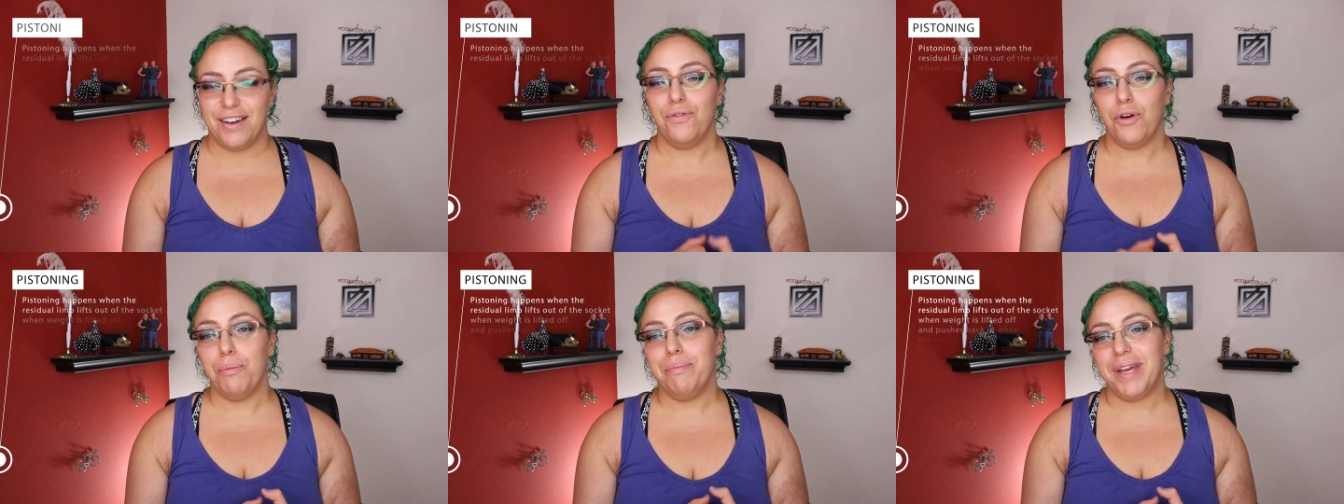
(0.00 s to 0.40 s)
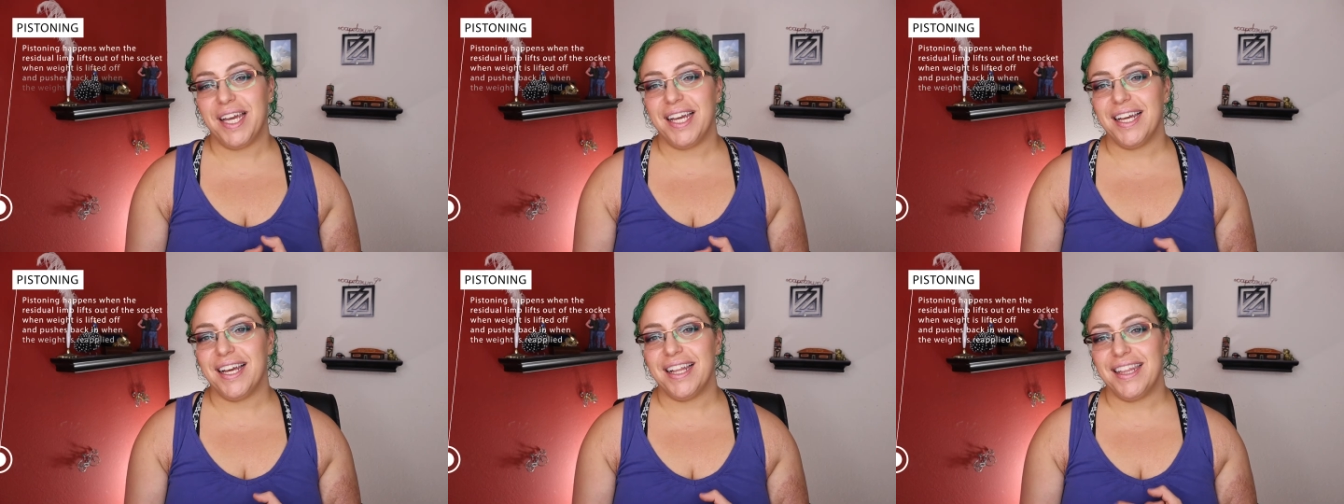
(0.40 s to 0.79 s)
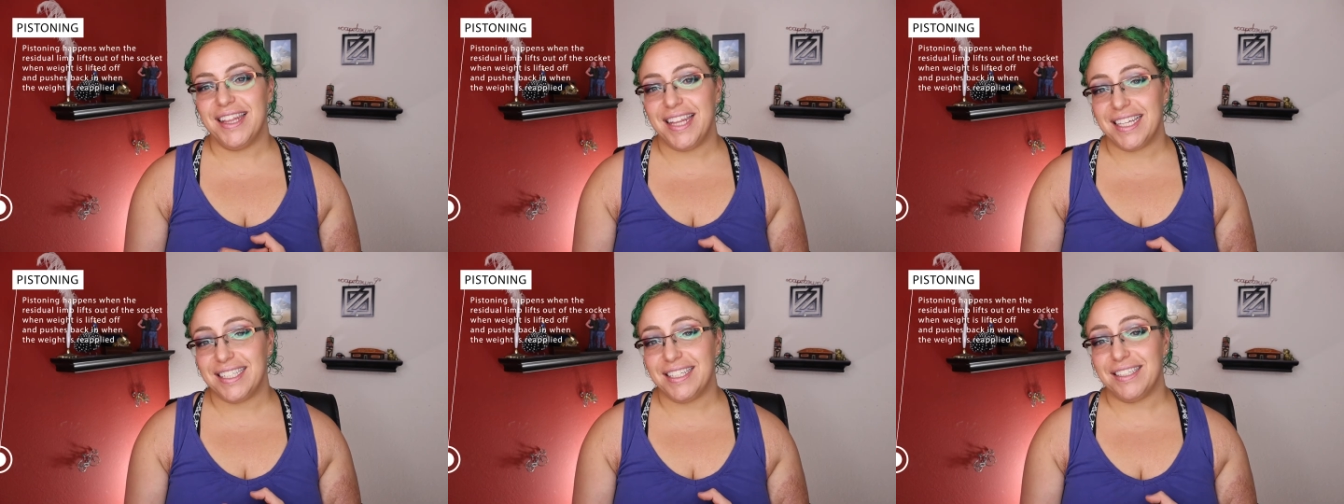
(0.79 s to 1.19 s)
For me,
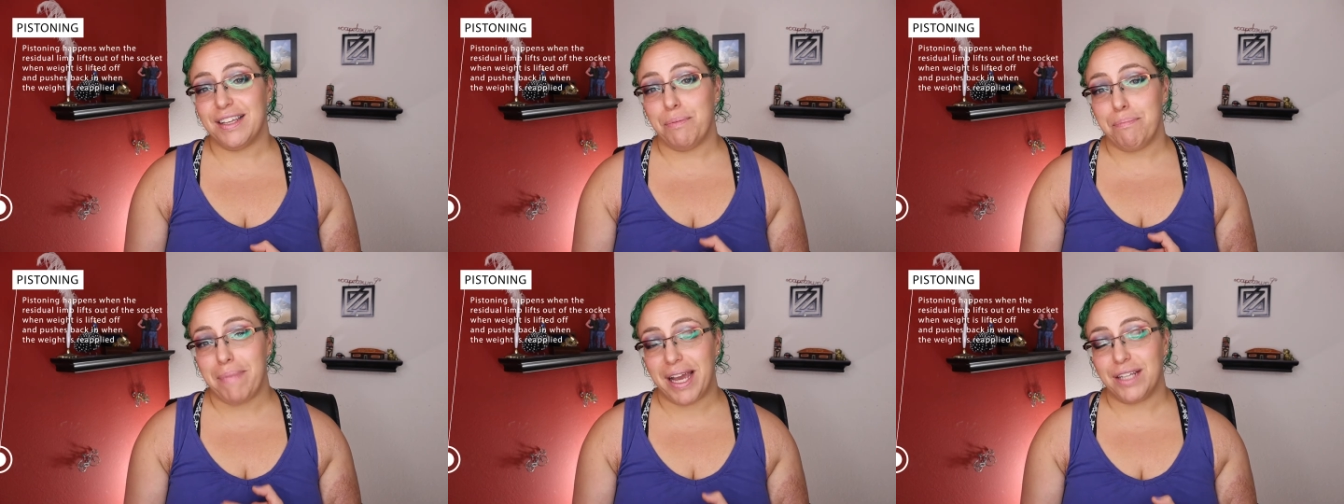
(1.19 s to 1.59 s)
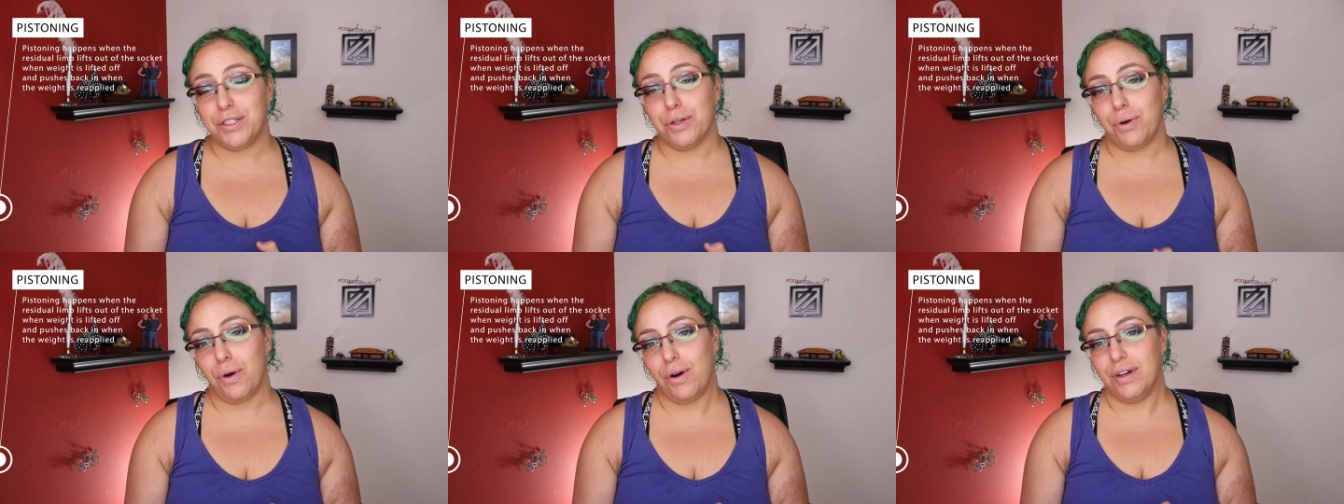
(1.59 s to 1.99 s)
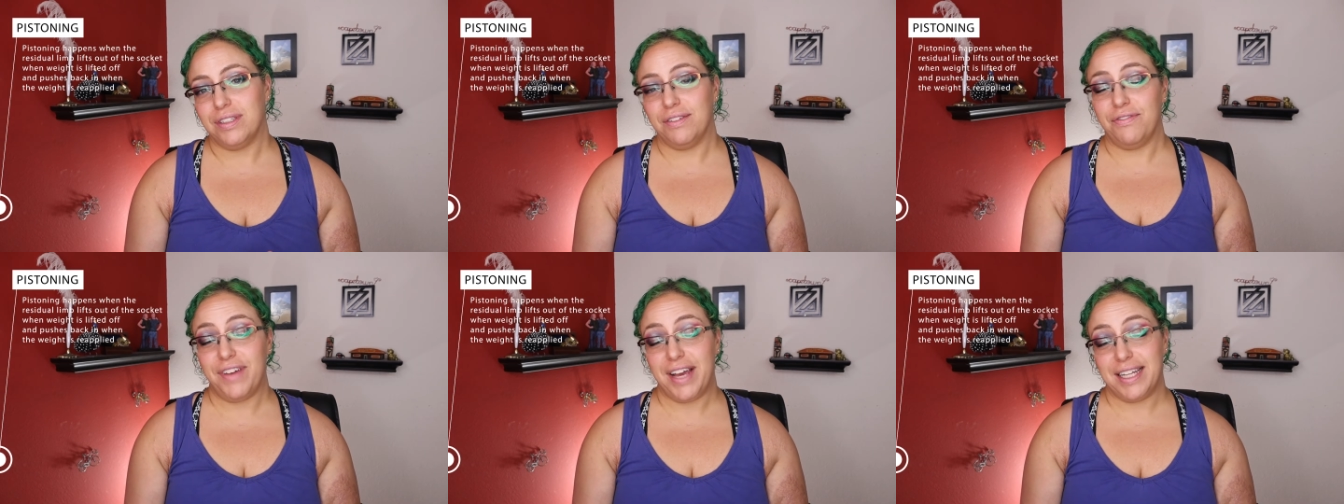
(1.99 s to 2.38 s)
this is a major
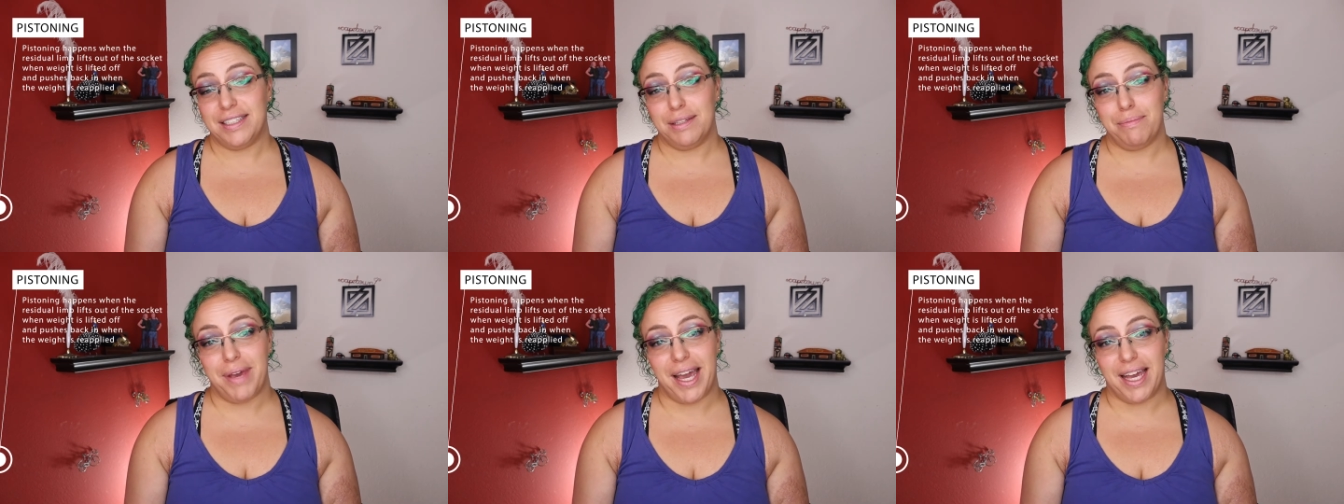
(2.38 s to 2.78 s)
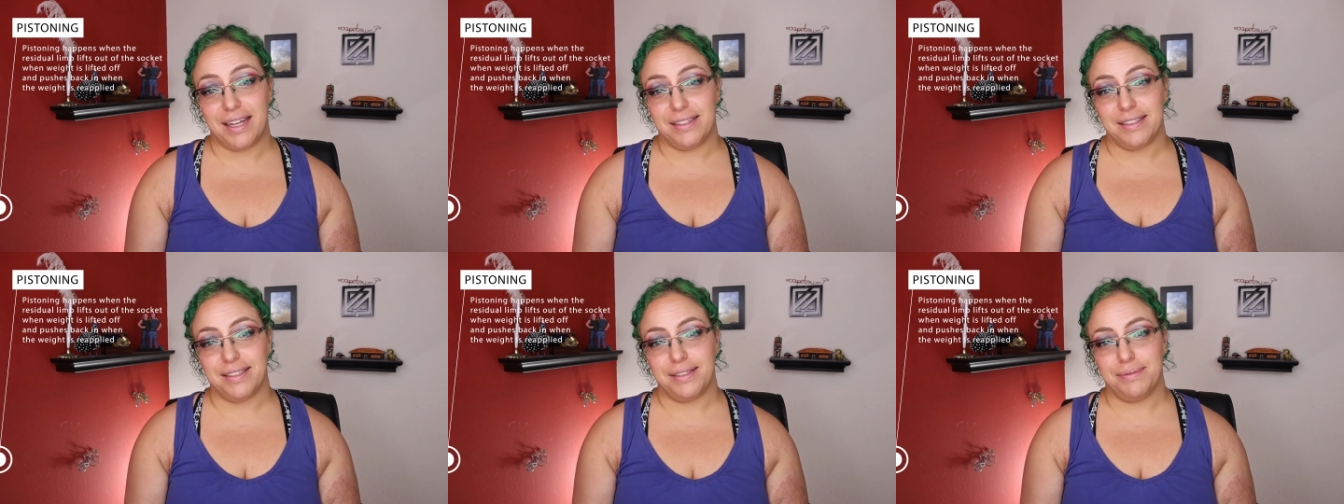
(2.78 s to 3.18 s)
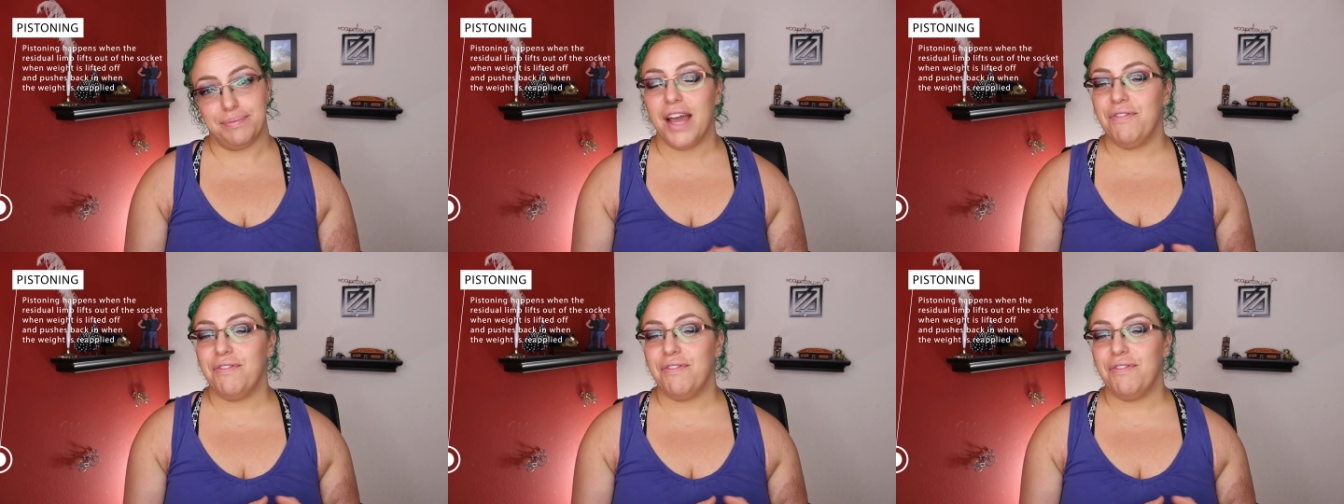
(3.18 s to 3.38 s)
cause of phantom pains.